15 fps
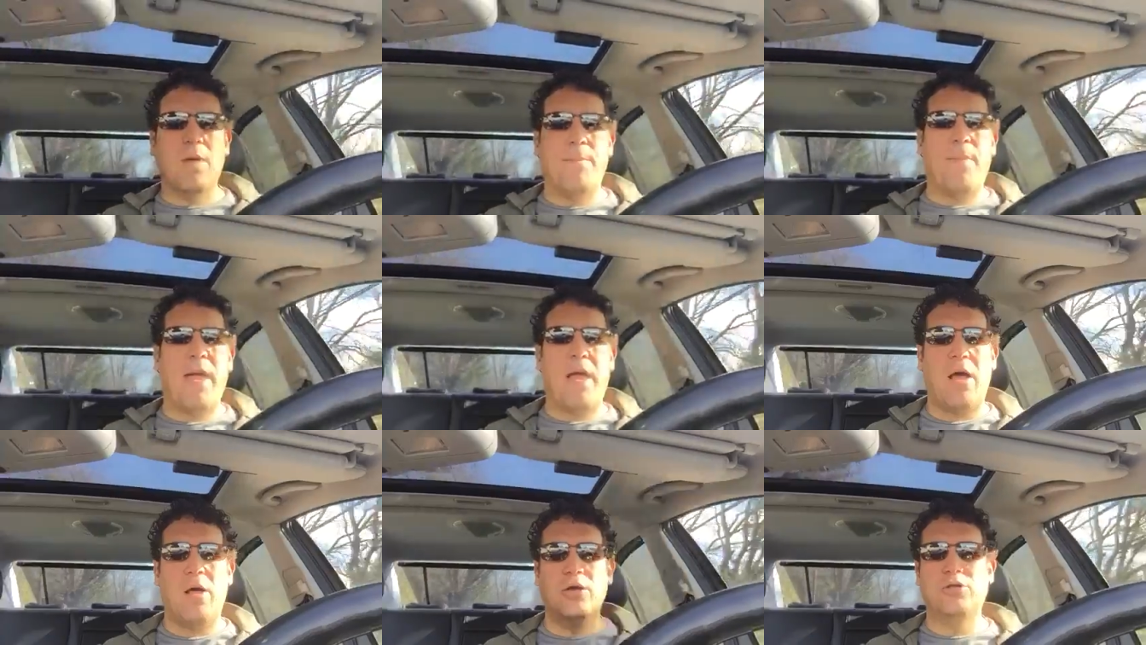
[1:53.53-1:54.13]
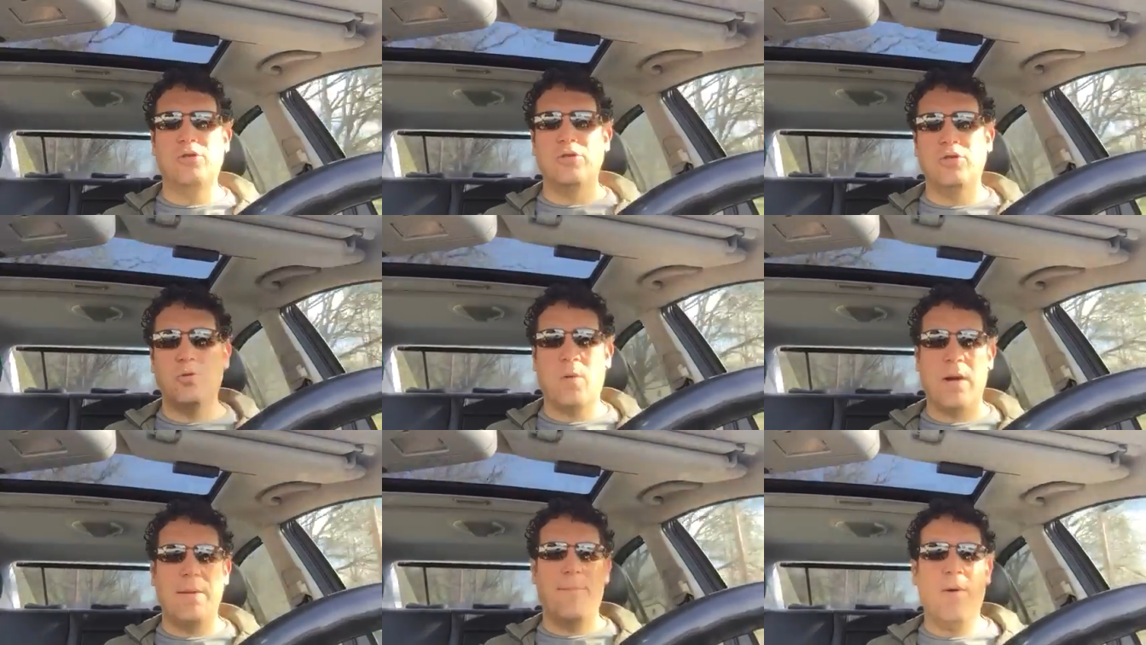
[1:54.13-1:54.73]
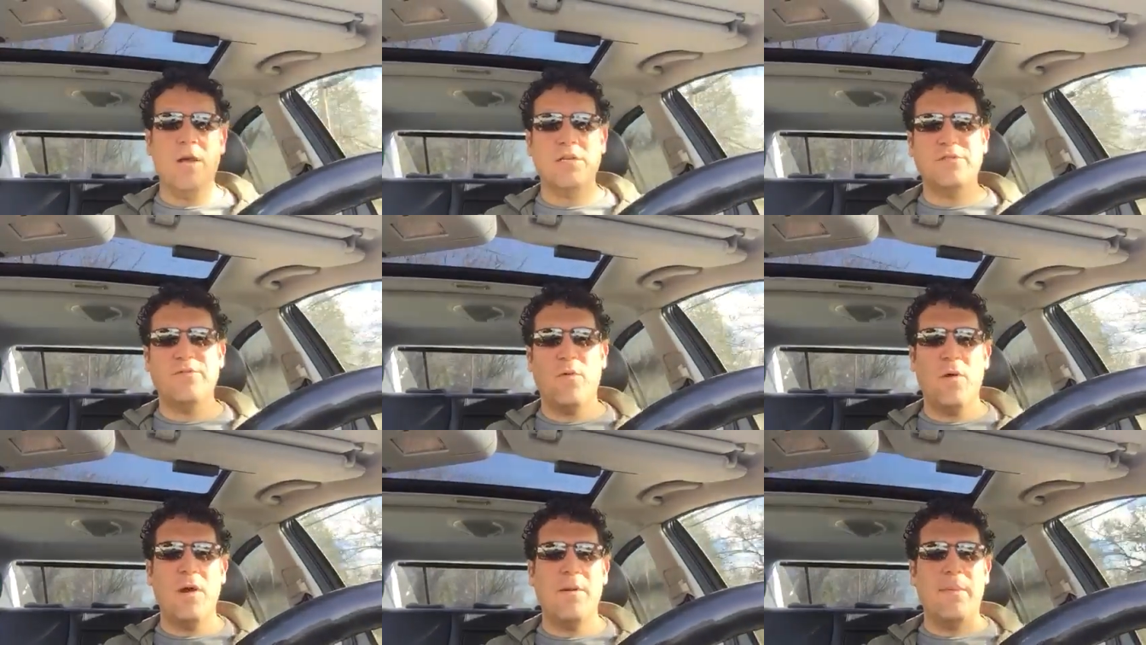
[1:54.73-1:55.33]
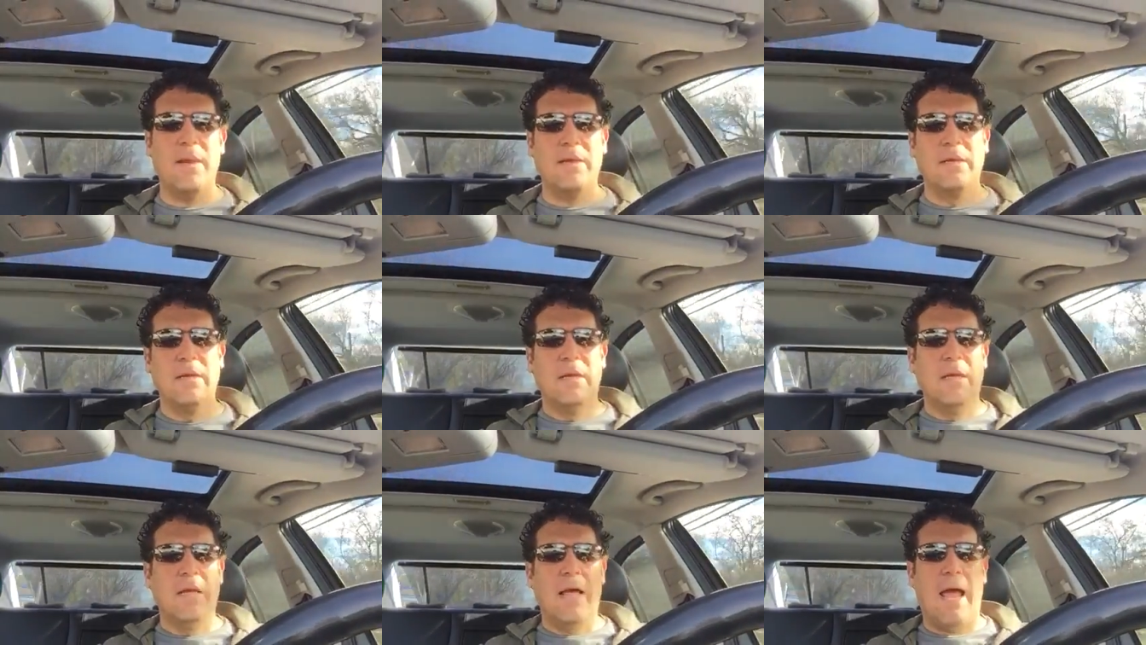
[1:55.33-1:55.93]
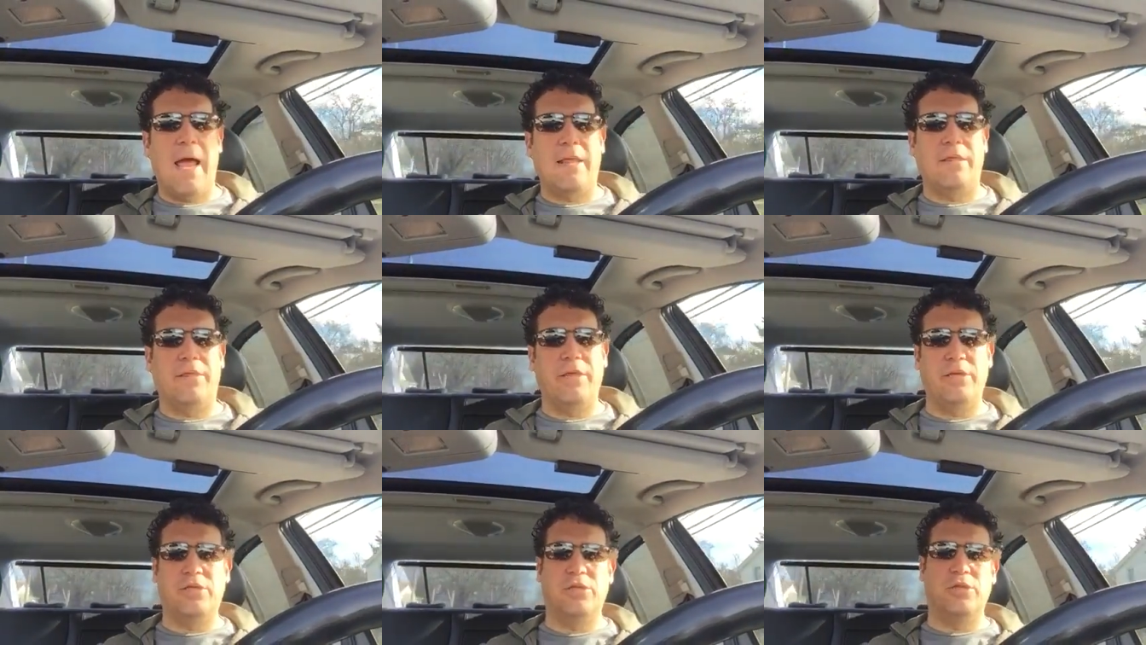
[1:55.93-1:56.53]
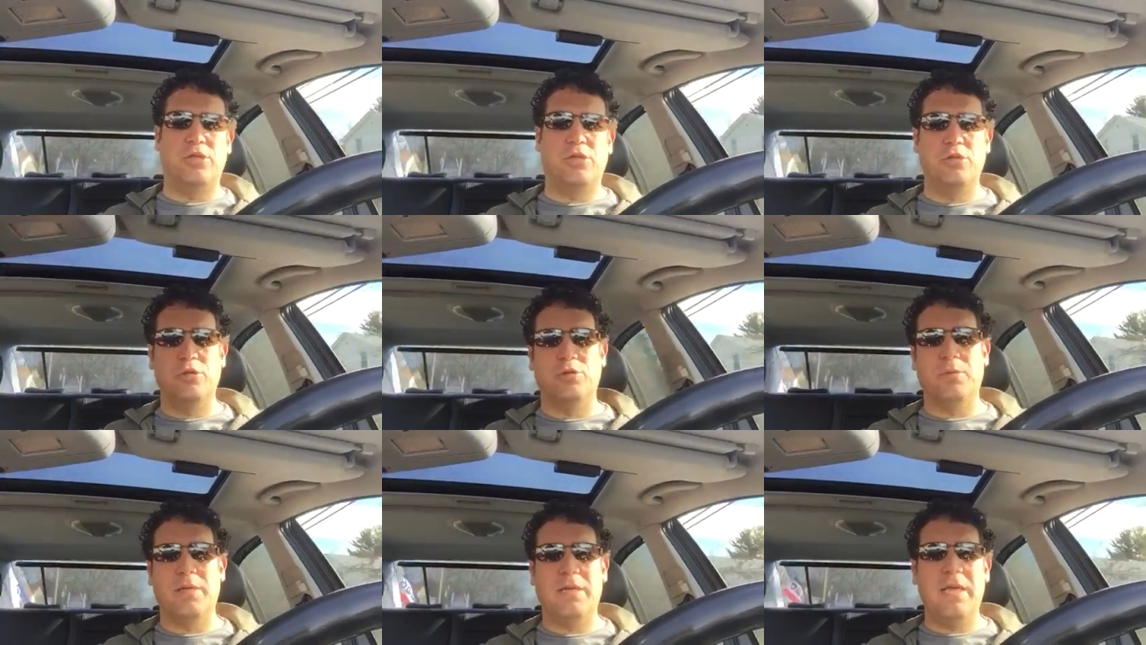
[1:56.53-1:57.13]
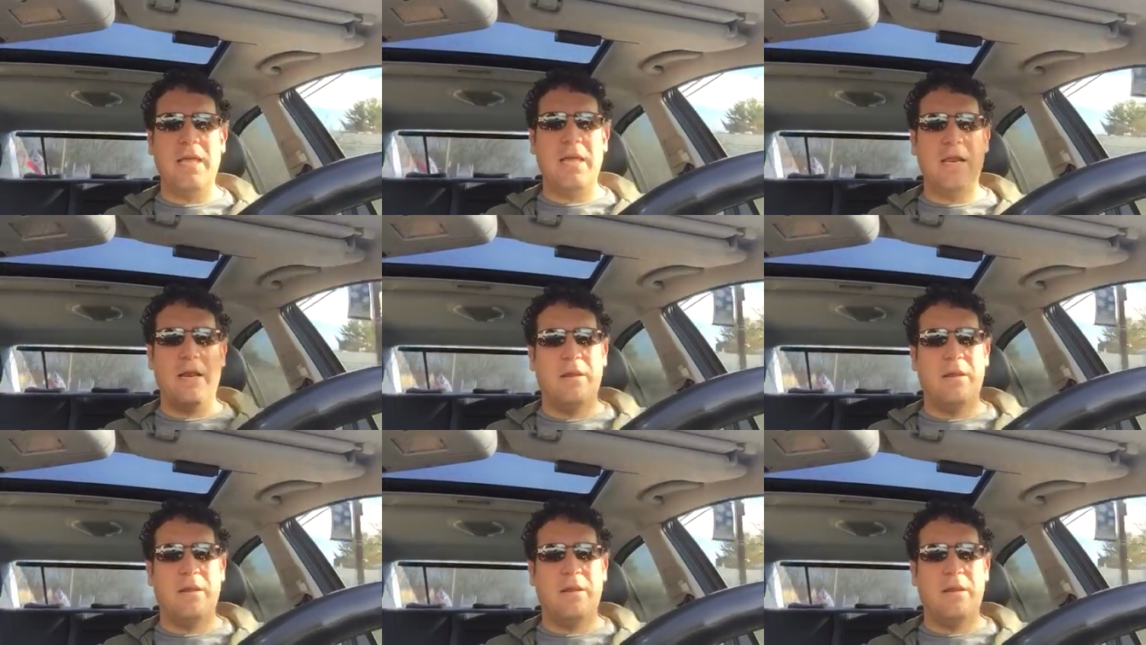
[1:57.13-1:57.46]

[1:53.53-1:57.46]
We pay 120 bucks for them, and and these are the shoes we need.